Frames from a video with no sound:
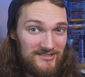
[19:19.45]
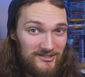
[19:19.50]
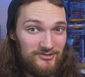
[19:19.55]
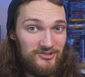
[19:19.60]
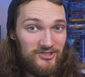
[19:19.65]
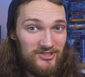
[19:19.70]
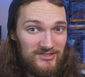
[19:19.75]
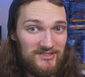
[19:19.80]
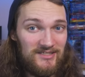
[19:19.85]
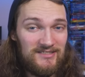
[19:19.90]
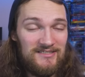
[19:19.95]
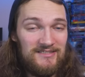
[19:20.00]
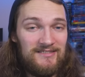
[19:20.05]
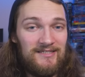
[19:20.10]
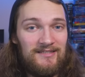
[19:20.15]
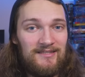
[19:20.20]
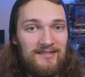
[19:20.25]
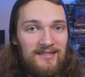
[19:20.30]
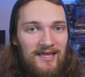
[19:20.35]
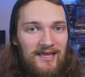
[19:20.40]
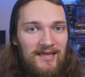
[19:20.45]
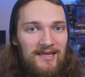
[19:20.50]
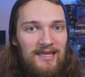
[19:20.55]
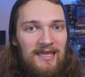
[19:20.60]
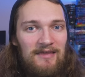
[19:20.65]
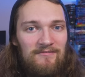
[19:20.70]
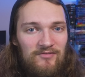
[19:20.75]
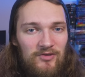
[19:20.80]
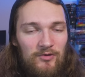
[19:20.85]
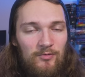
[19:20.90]
So just consider that
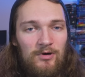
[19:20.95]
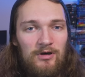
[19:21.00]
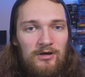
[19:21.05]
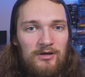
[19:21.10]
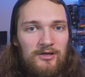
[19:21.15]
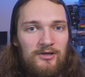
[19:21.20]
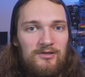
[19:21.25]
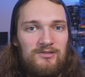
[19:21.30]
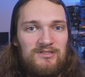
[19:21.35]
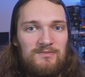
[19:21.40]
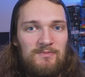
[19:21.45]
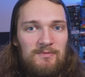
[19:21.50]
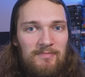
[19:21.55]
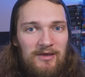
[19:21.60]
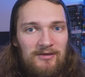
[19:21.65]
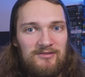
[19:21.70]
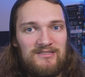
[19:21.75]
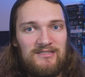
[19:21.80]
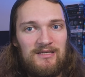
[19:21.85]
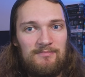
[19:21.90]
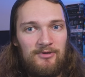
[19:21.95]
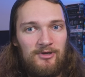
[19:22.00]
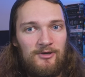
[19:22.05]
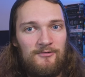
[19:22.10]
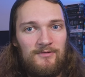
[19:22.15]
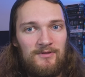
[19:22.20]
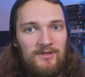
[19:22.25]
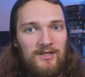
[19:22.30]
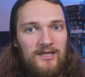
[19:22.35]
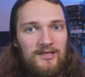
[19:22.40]
if you are going to be mounting it
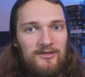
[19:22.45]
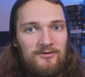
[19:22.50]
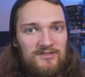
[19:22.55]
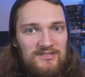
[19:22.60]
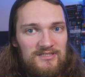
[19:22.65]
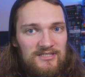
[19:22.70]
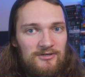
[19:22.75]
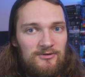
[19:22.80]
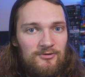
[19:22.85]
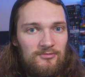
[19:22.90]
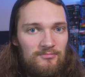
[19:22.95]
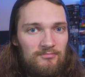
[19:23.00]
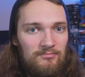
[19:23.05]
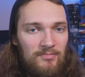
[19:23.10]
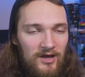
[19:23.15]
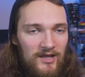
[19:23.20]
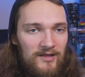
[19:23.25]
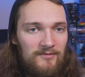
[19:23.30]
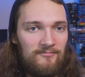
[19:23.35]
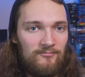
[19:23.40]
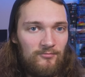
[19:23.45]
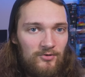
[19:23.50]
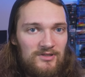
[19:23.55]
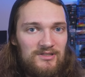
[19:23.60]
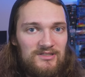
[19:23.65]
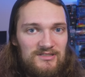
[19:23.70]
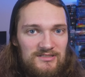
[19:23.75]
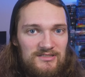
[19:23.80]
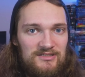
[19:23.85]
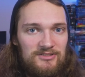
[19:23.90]
permanently, you still might
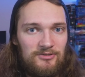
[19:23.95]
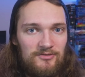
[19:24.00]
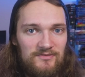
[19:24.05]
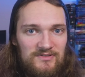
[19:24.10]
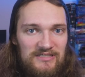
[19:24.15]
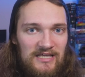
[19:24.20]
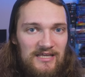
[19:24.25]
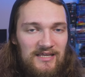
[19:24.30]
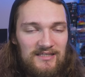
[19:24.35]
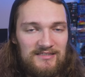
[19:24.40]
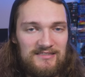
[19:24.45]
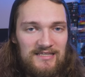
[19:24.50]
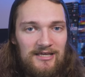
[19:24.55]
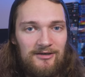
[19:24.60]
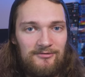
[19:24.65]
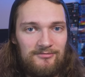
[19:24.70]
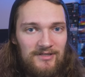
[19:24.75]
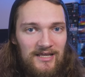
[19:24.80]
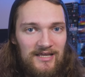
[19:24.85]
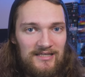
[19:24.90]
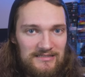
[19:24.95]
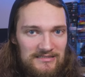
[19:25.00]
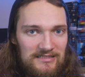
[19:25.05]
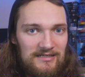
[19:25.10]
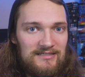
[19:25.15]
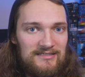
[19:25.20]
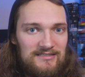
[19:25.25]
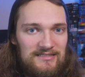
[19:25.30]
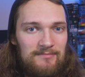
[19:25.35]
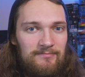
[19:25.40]
want to sort of take it down and
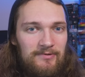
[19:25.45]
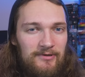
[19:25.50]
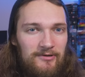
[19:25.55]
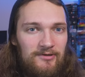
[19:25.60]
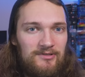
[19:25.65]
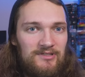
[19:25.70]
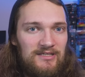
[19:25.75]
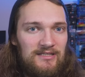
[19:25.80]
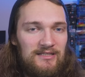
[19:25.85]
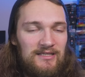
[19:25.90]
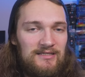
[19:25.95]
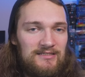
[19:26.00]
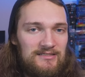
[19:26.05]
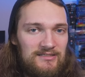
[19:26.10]
dust it periodically.